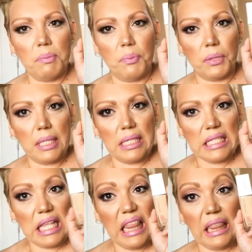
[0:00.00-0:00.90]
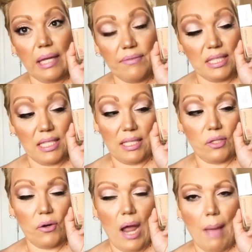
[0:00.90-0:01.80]

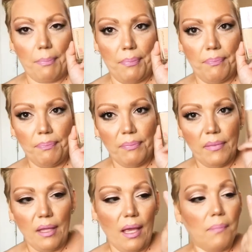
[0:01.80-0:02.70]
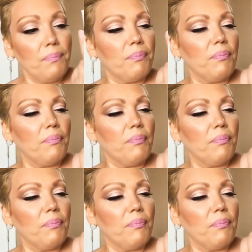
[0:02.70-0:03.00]
this crap, okay?